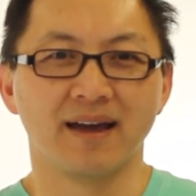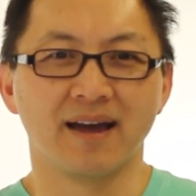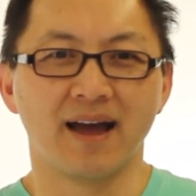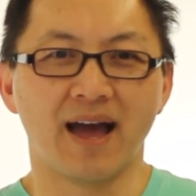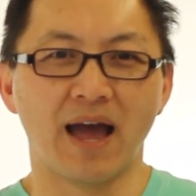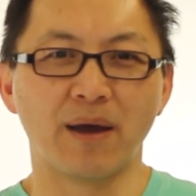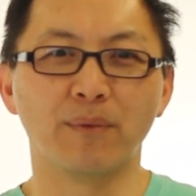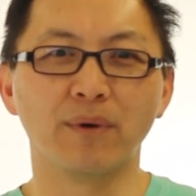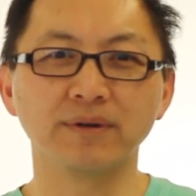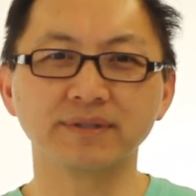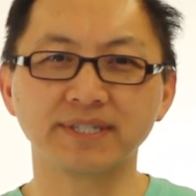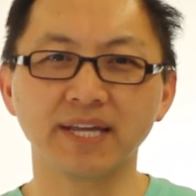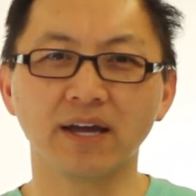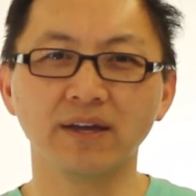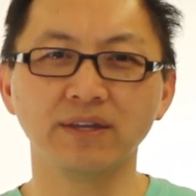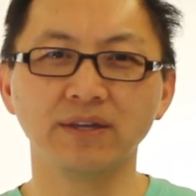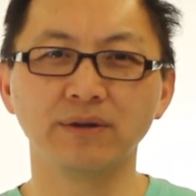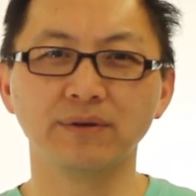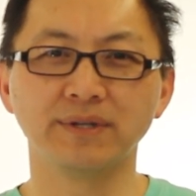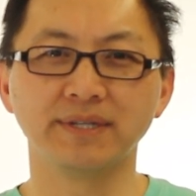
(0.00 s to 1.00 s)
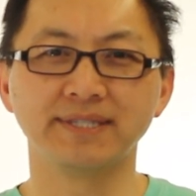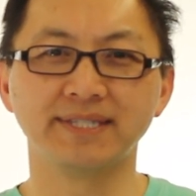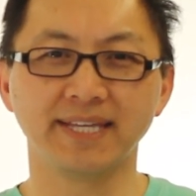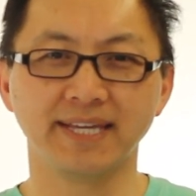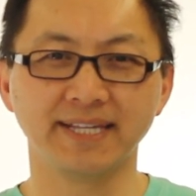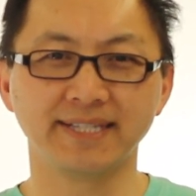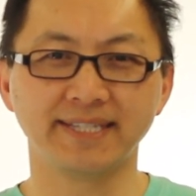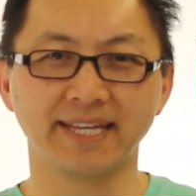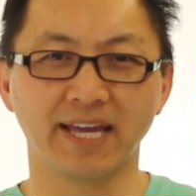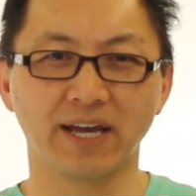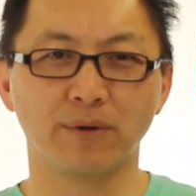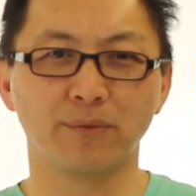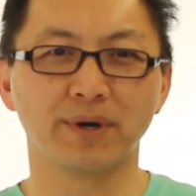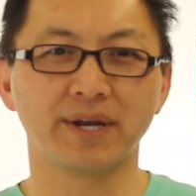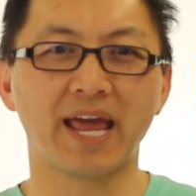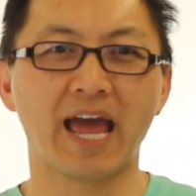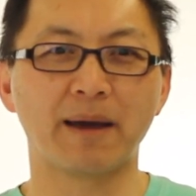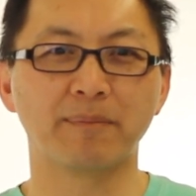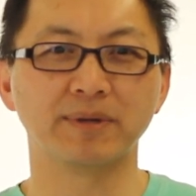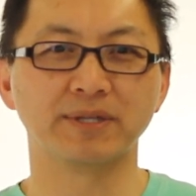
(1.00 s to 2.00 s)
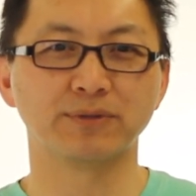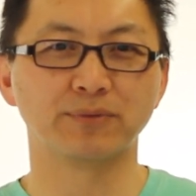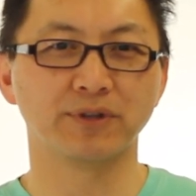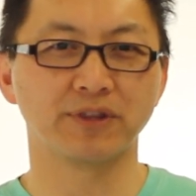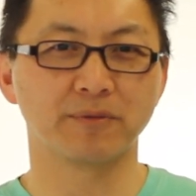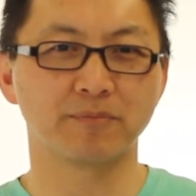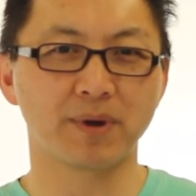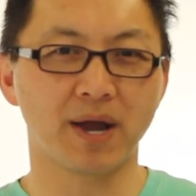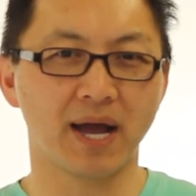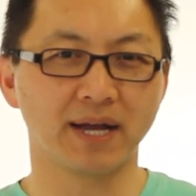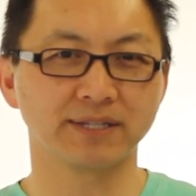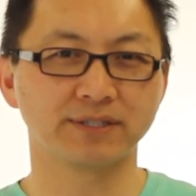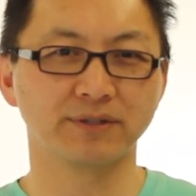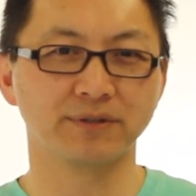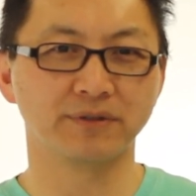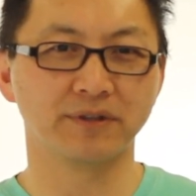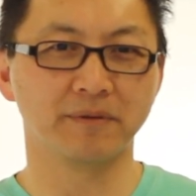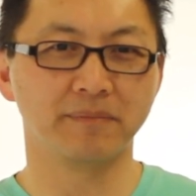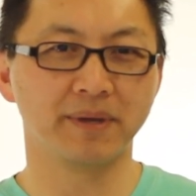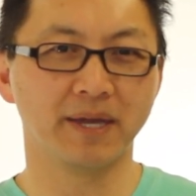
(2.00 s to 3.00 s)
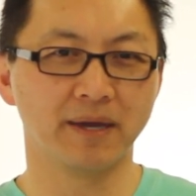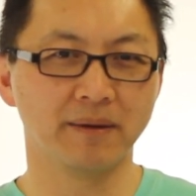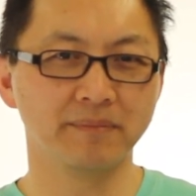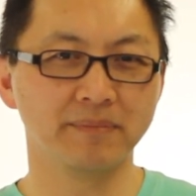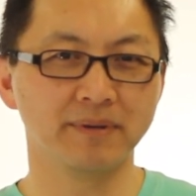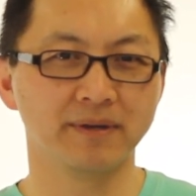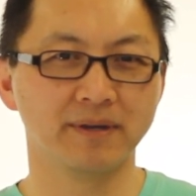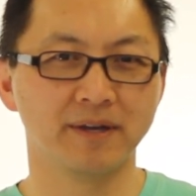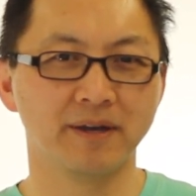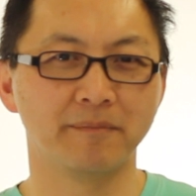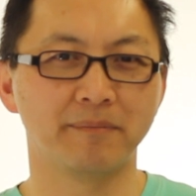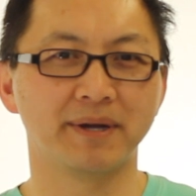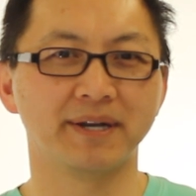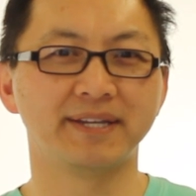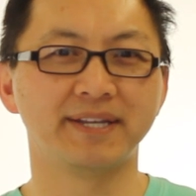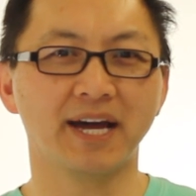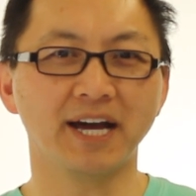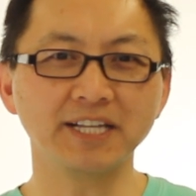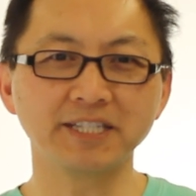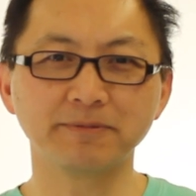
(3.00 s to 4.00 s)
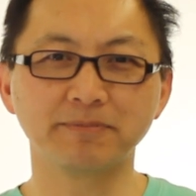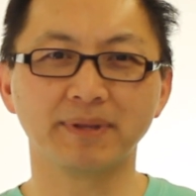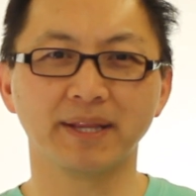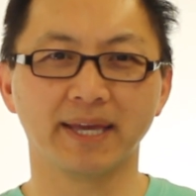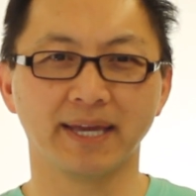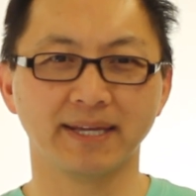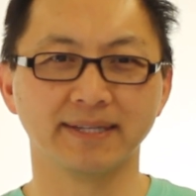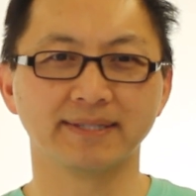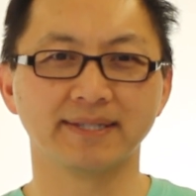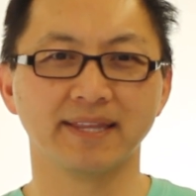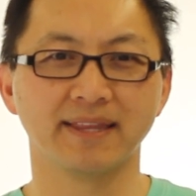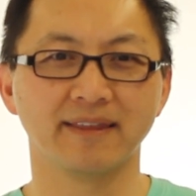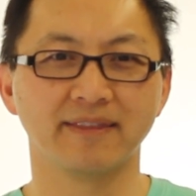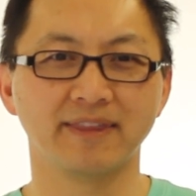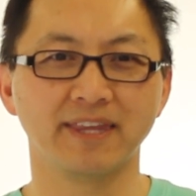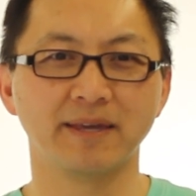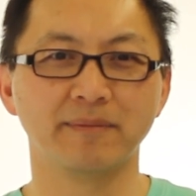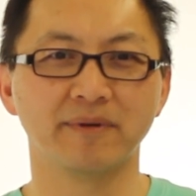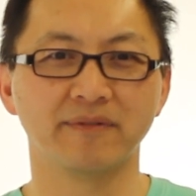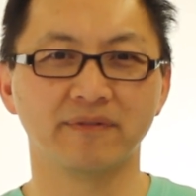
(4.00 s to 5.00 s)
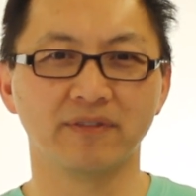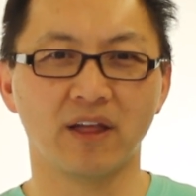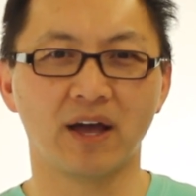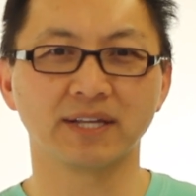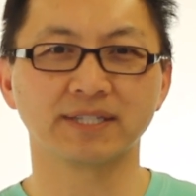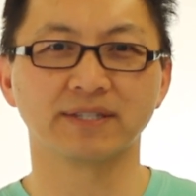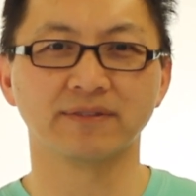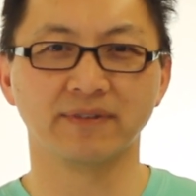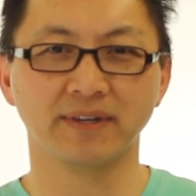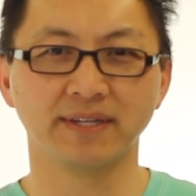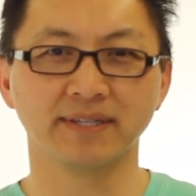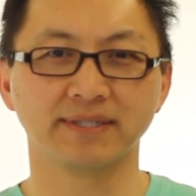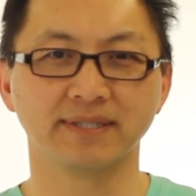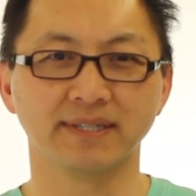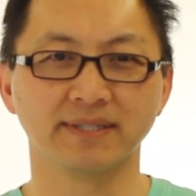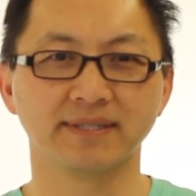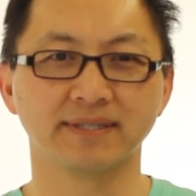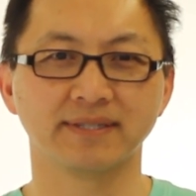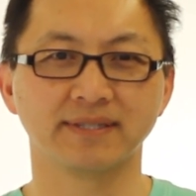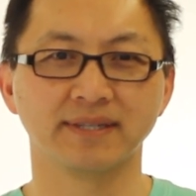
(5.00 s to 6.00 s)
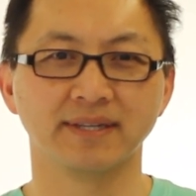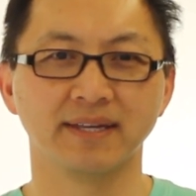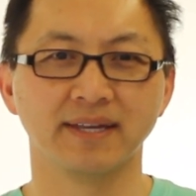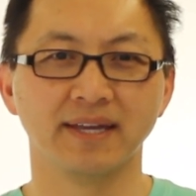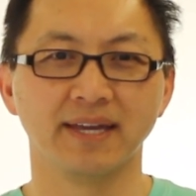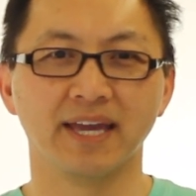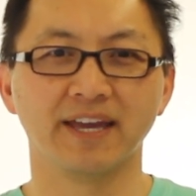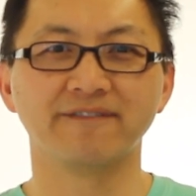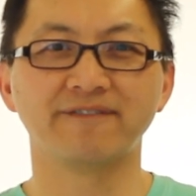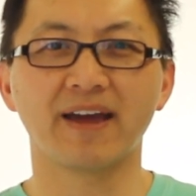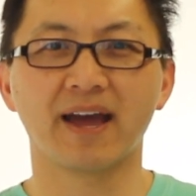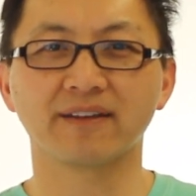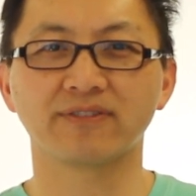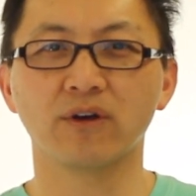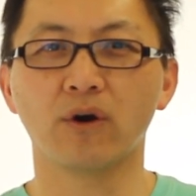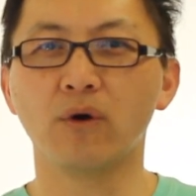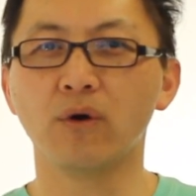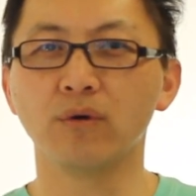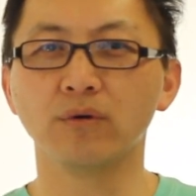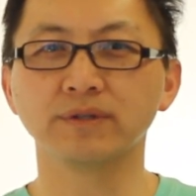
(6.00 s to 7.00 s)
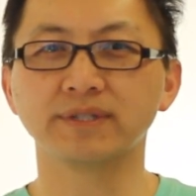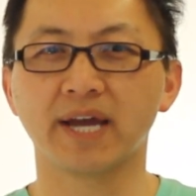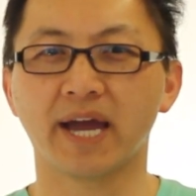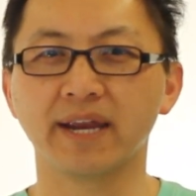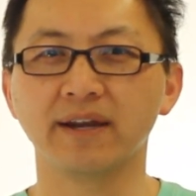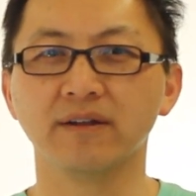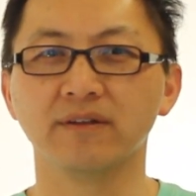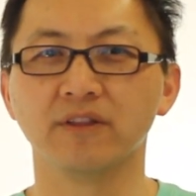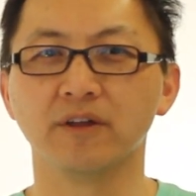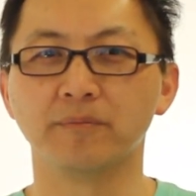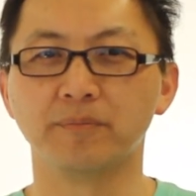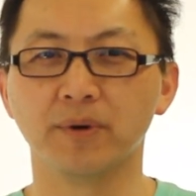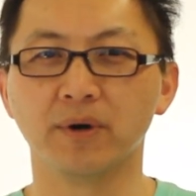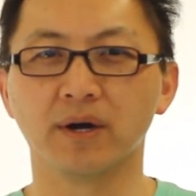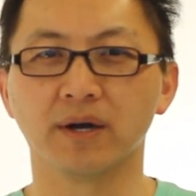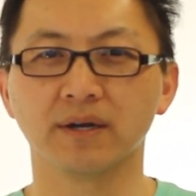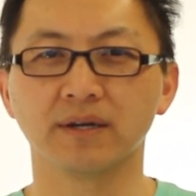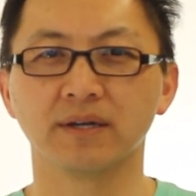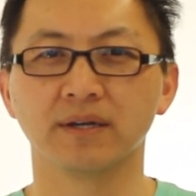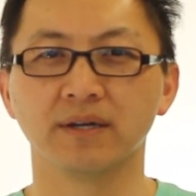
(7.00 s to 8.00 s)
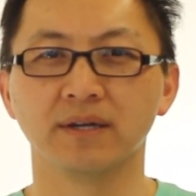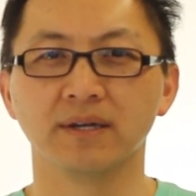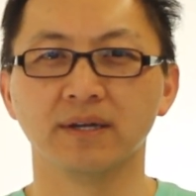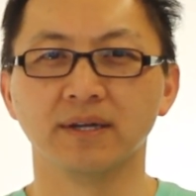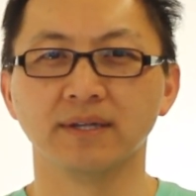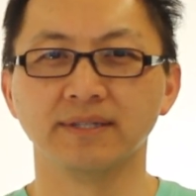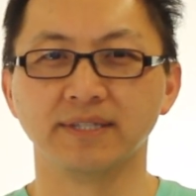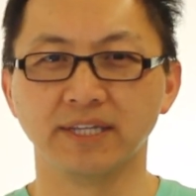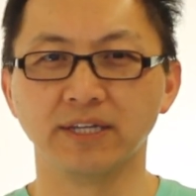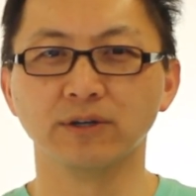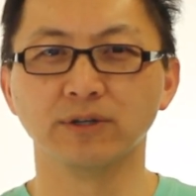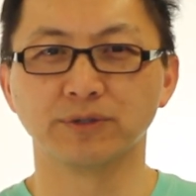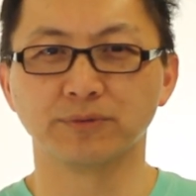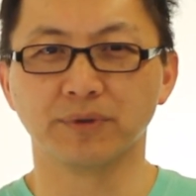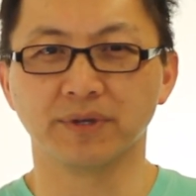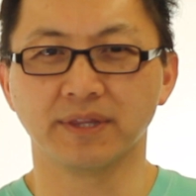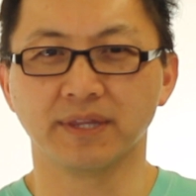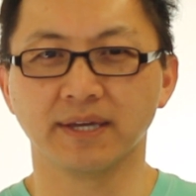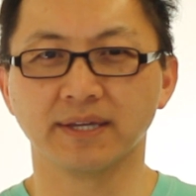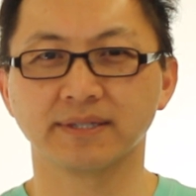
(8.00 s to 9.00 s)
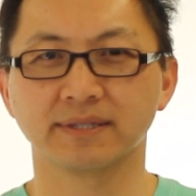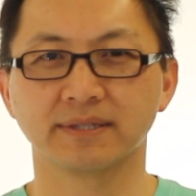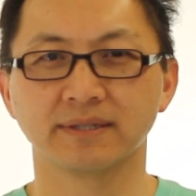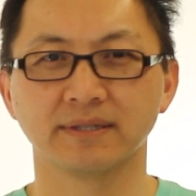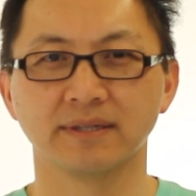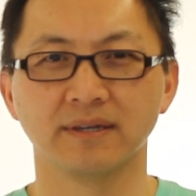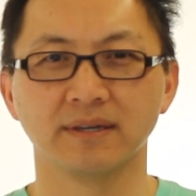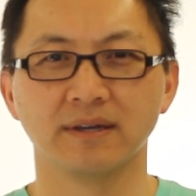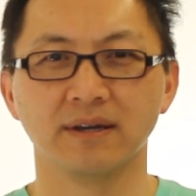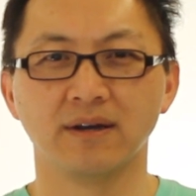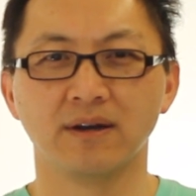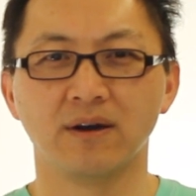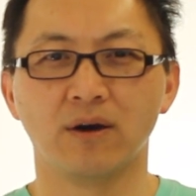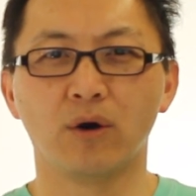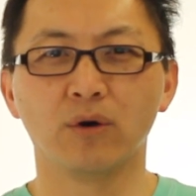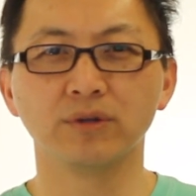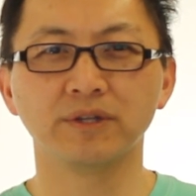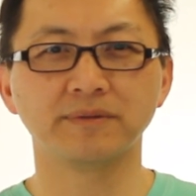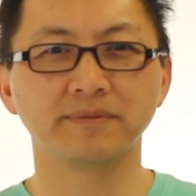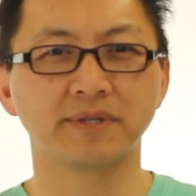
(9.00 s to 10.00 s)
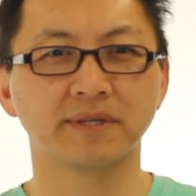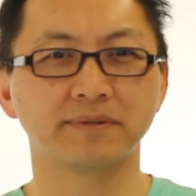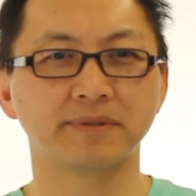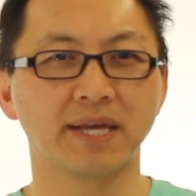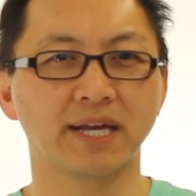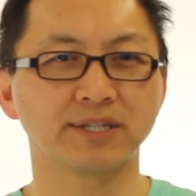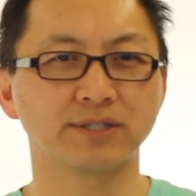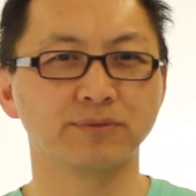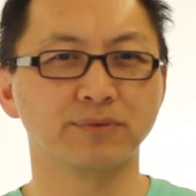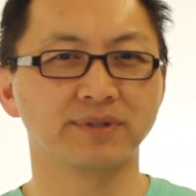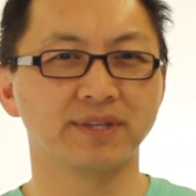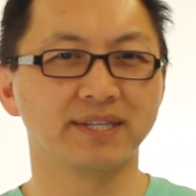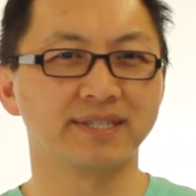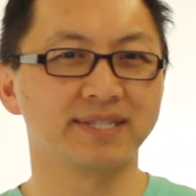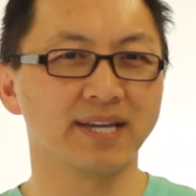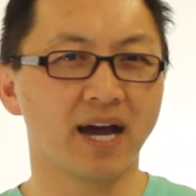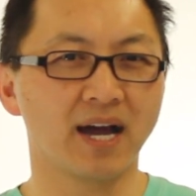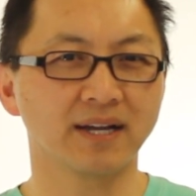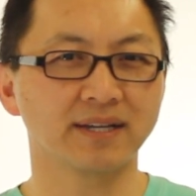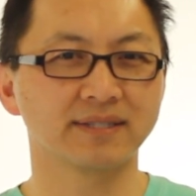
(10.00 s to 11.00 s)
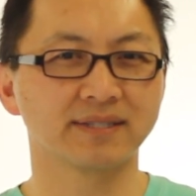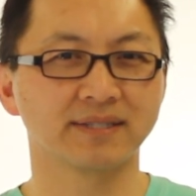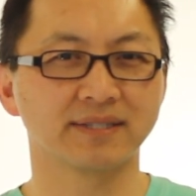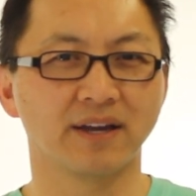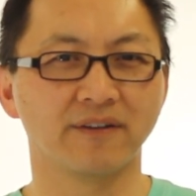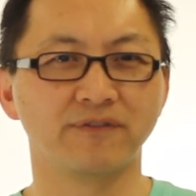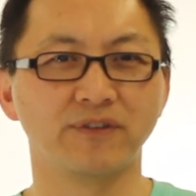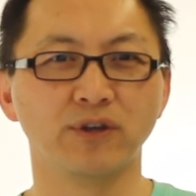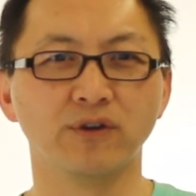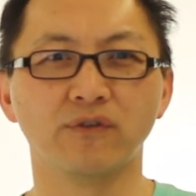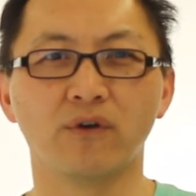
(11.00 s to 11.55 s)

I won't tell you in detail what happens with the prostitute and the pimp, but it does play into the theme of loss of innocence. In fact, the whole title of the book deals with this. Holden's obsession with the ducks, a few of